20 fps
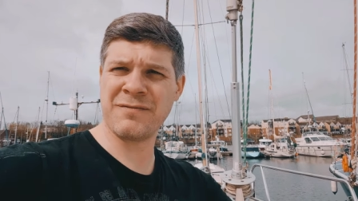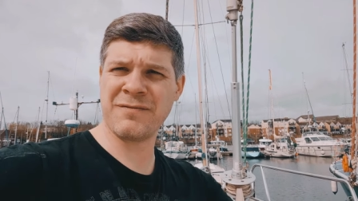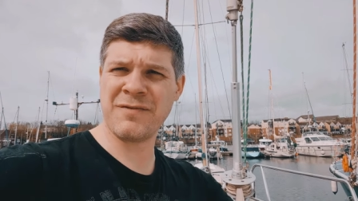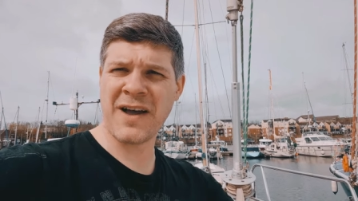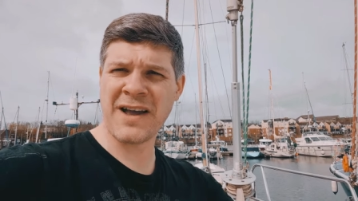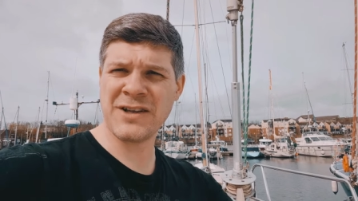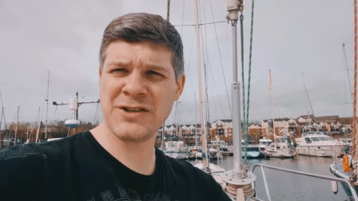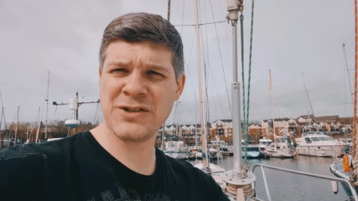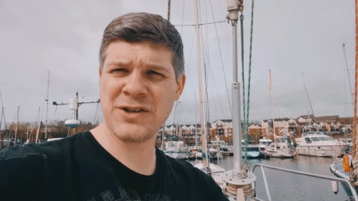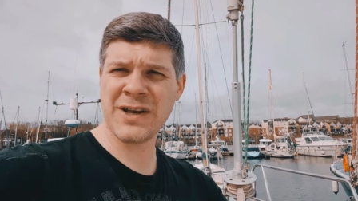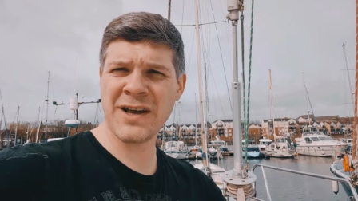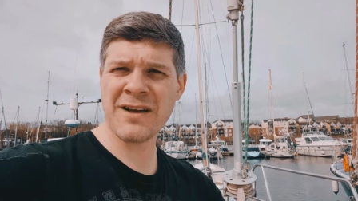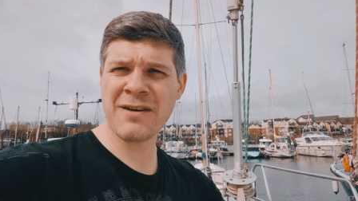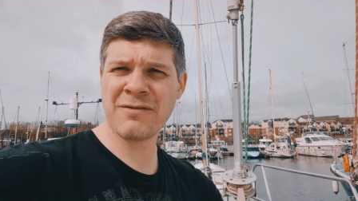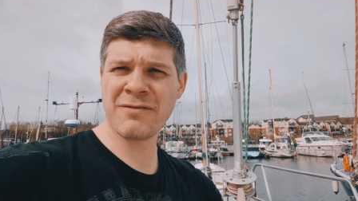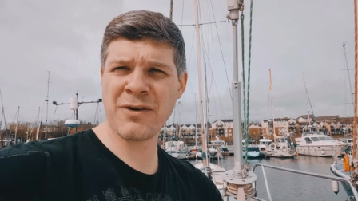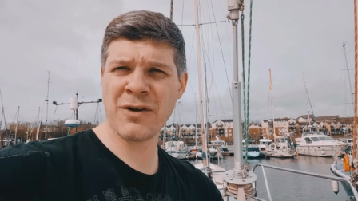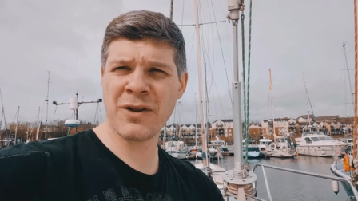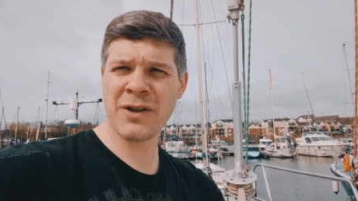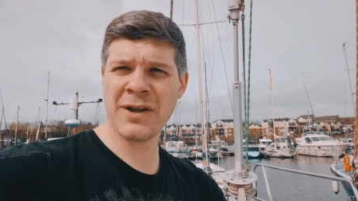fascia
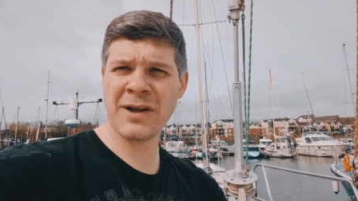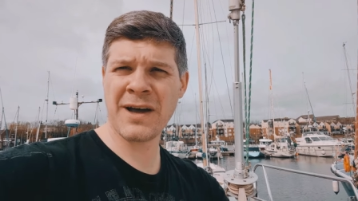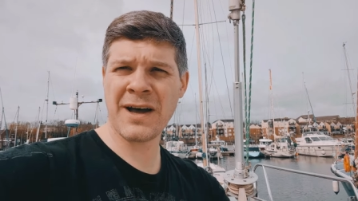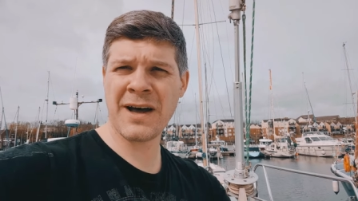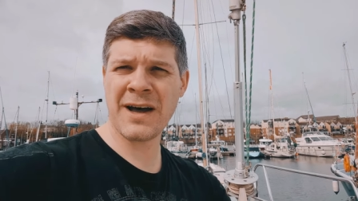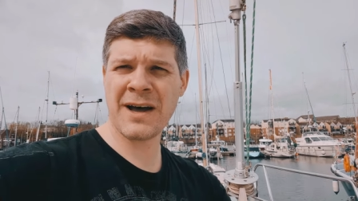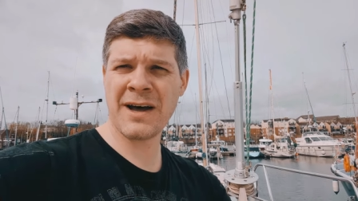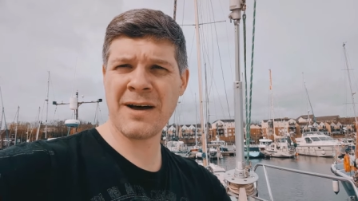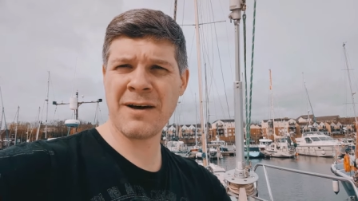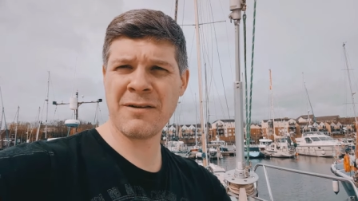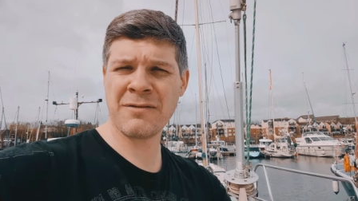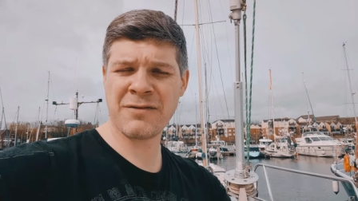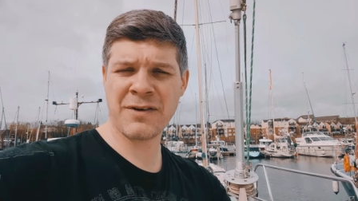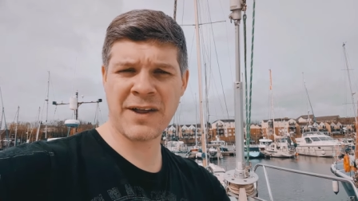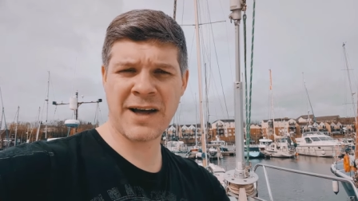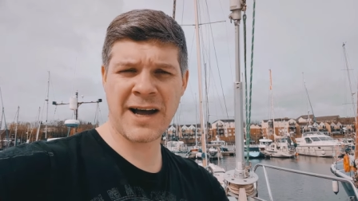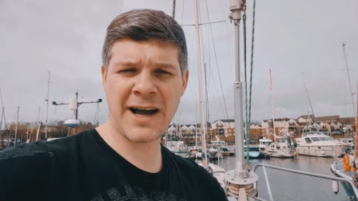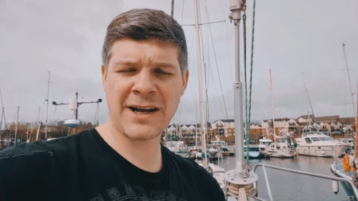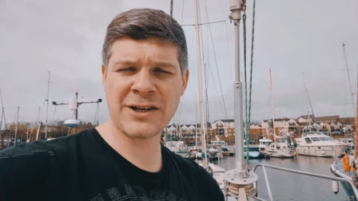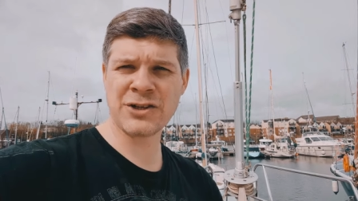for the uh, for
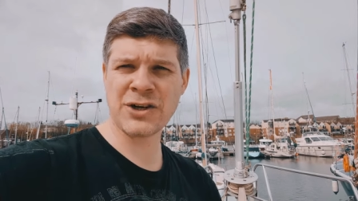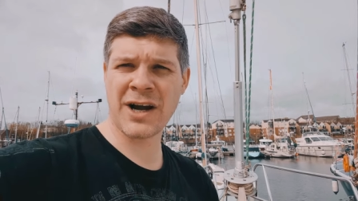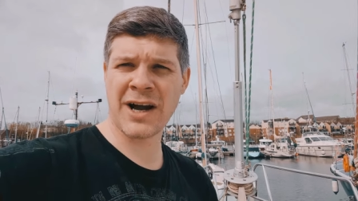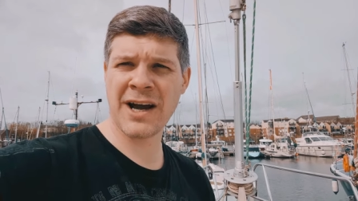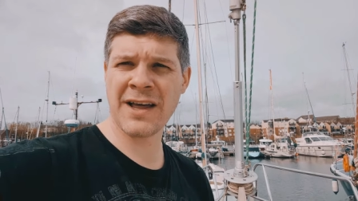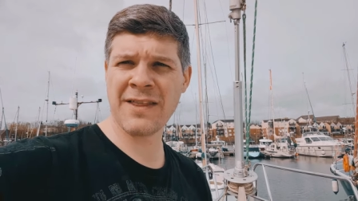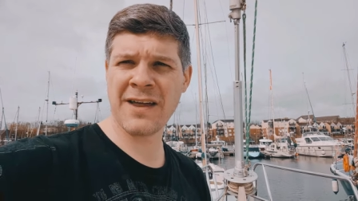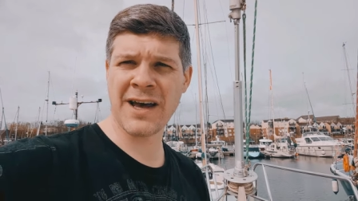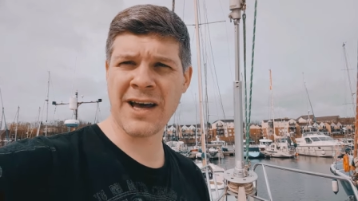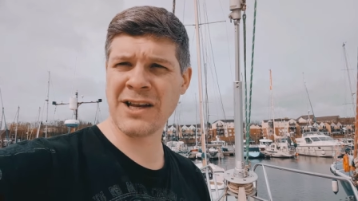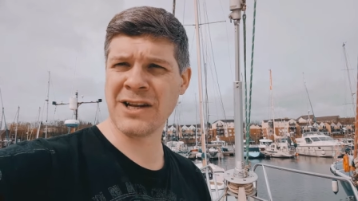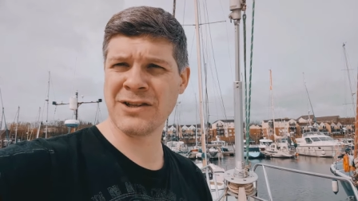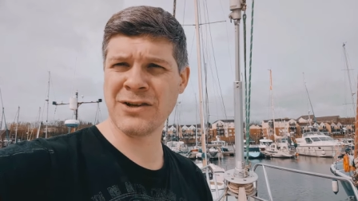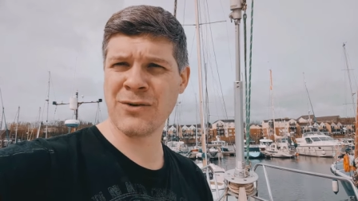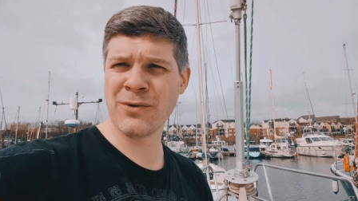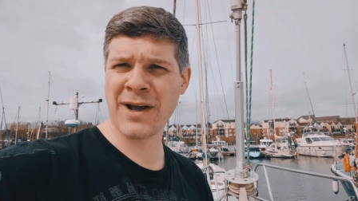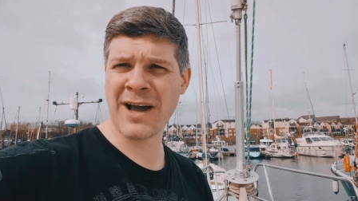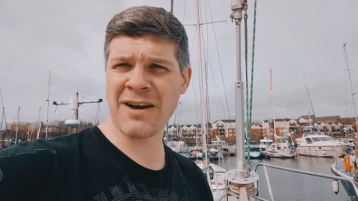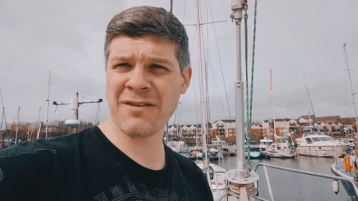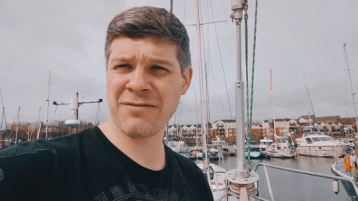the hatch either, and you
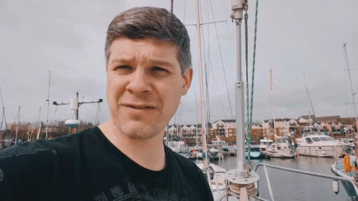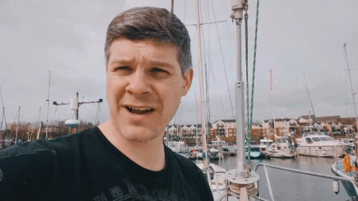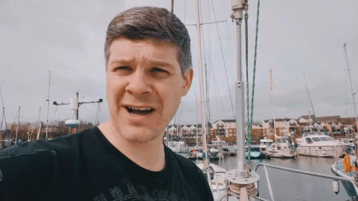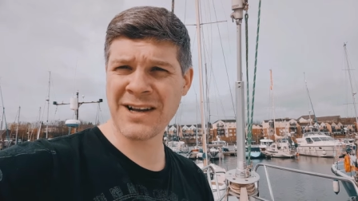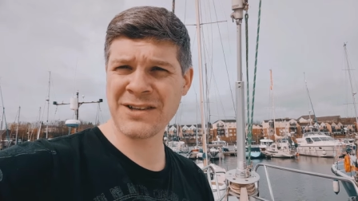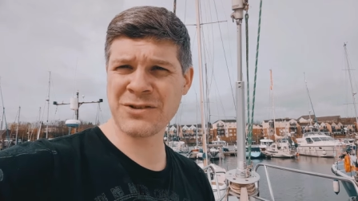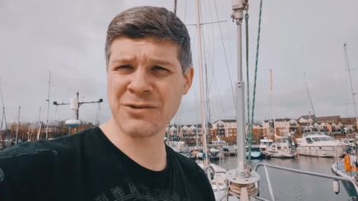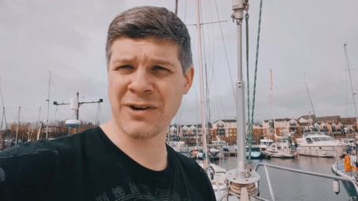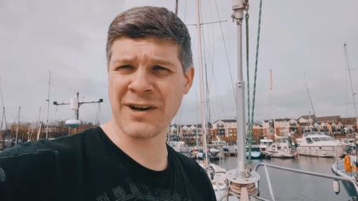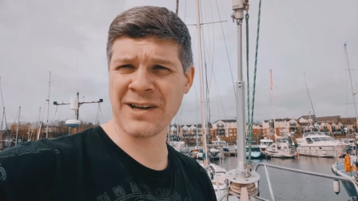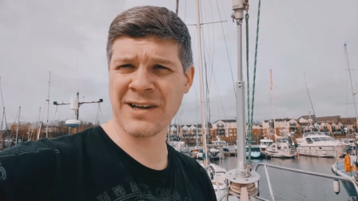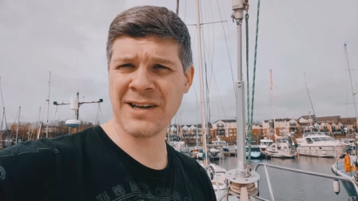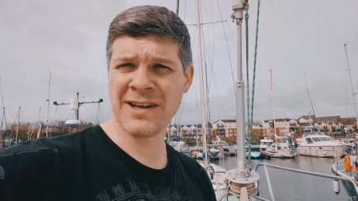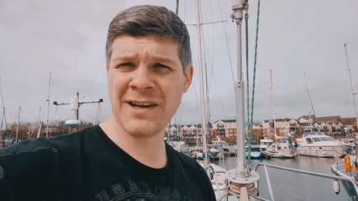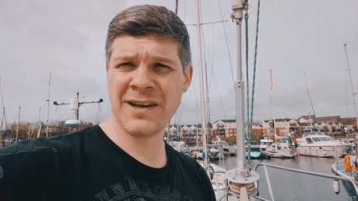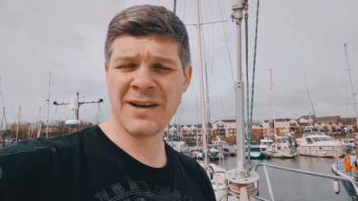don't get a fly screen.